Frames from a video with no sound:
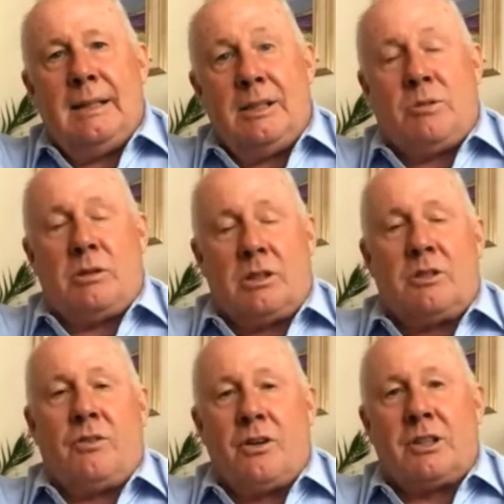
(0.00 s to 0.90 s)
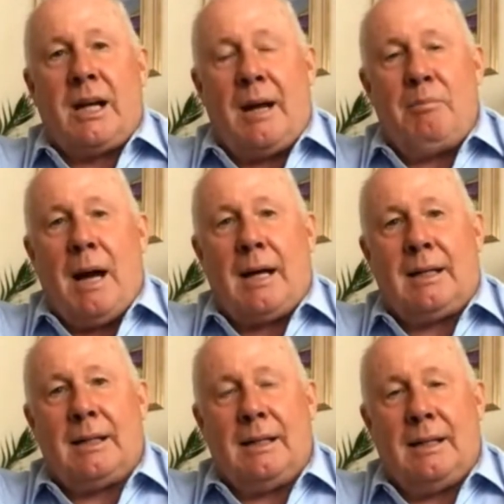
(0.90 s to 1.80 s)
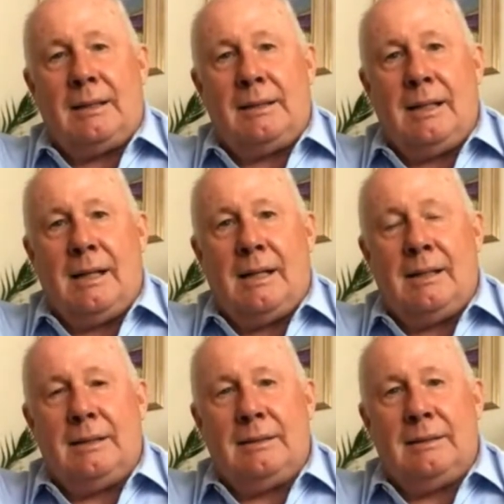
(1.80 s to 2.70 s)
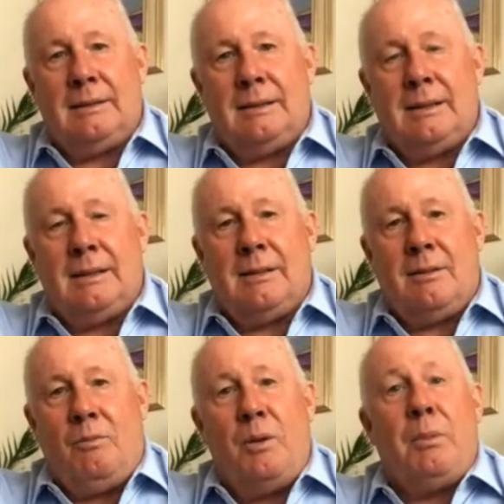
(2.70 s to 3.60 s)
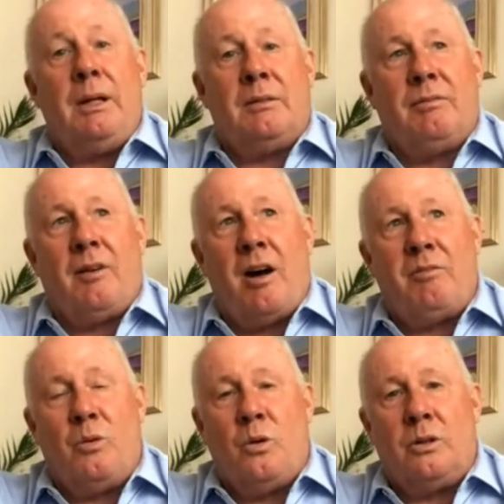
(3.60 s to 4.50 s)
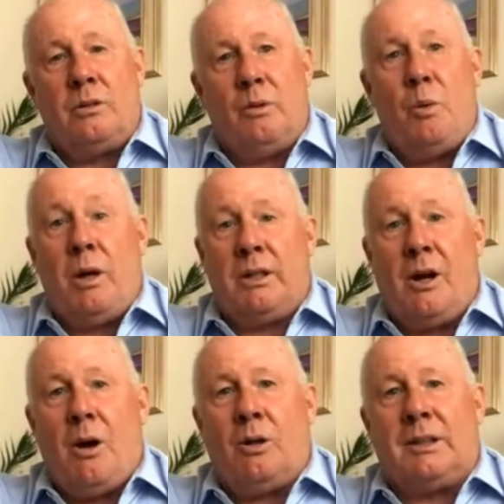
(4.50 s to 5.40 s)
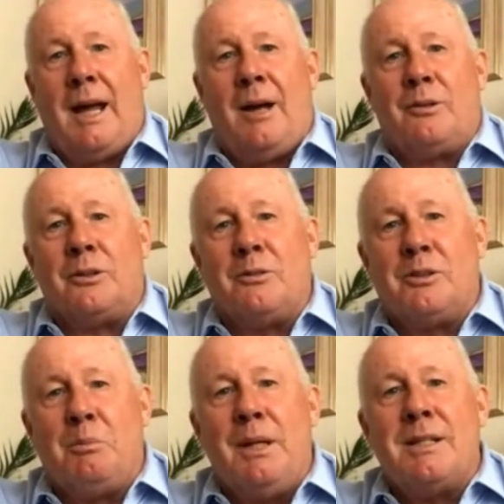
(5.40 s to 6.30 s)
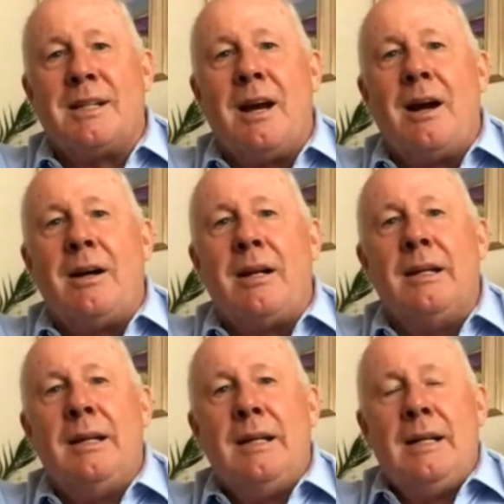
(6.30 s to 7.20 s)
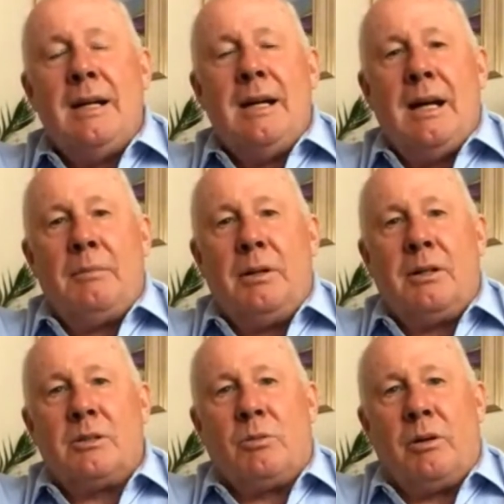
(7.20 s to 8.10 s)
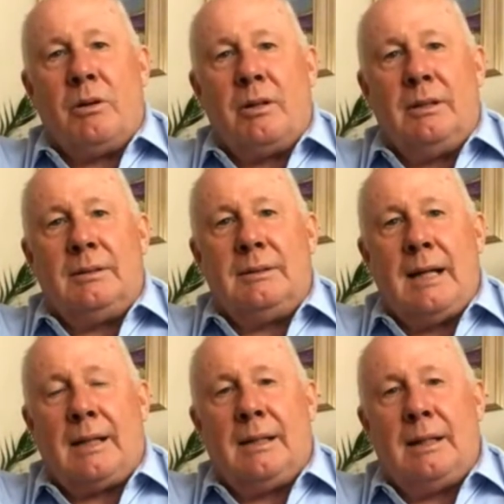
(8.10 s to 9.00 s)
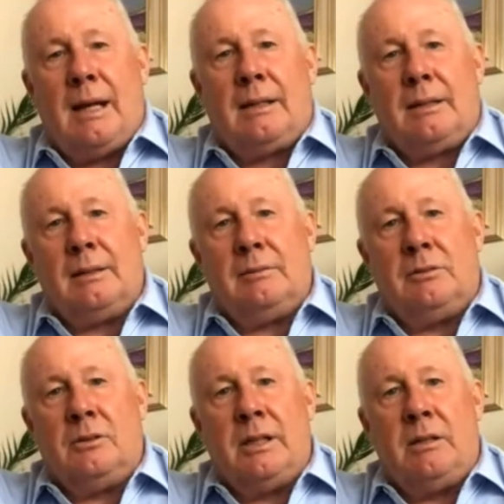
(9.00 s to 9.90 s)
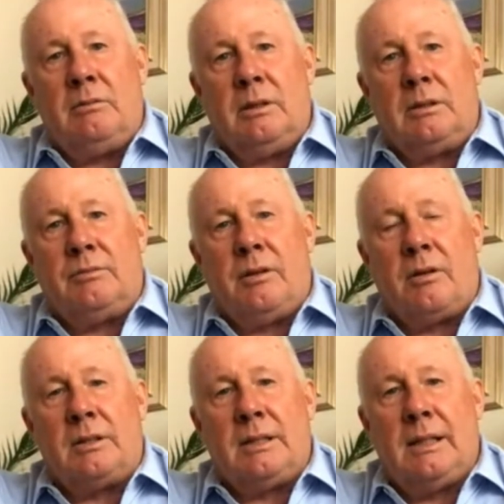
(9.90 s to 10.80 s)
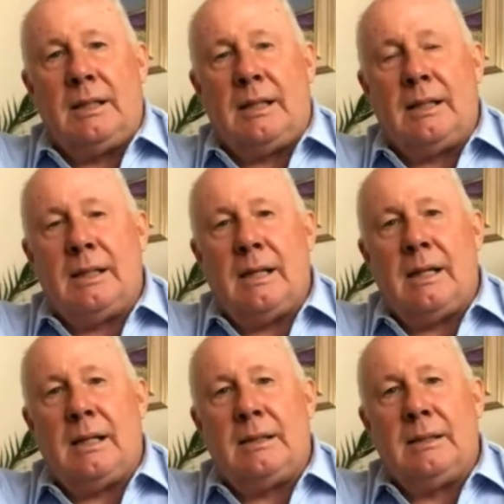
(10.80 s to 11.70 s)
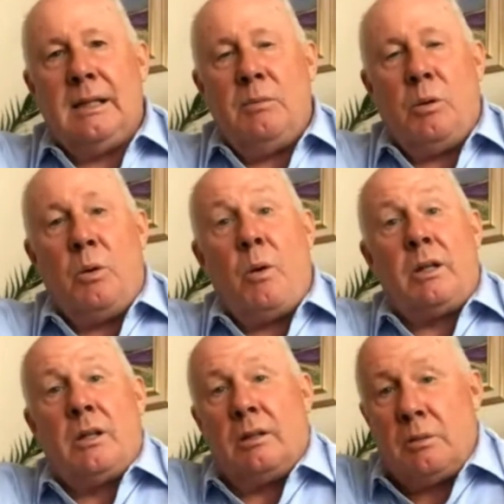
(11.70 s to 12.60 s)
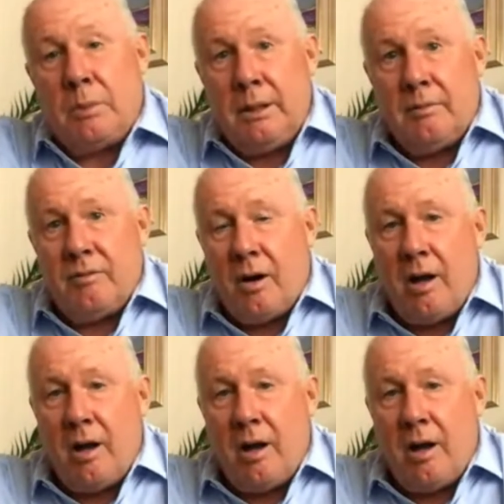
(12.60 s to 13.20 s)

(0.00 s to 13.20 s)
this was his first game back. And we beat them 5-1. We went a goal down, so it was a bit scary because we were in neck and neck run in with Fiorentina. But we went on to beat them